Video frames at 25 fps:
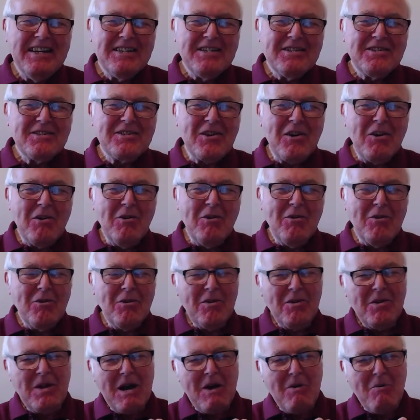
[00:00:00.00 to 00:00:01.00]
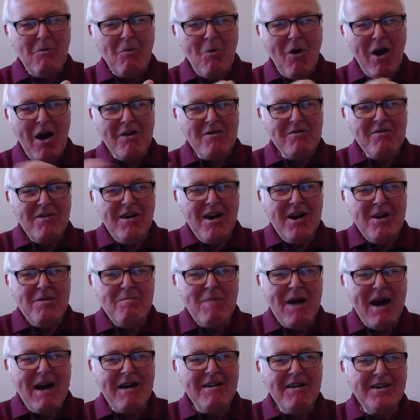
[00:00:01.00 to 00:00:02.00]
So that wanderer in
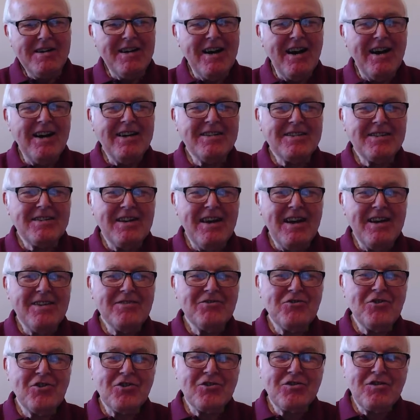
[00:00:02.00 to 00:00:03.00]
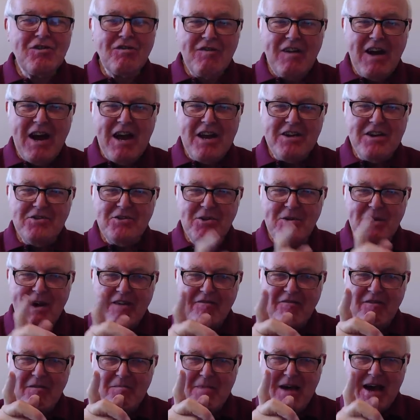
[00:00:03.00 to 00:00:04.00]
paradise is just a friend you
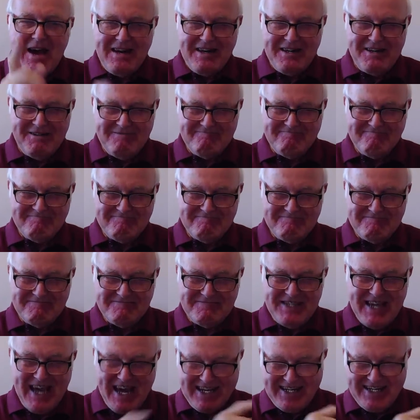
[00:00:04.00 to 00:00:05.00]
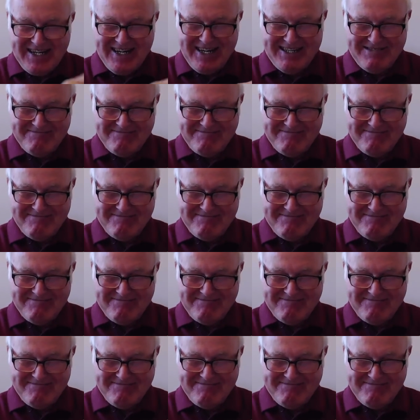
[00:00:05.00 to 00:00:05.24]
haven't met yet.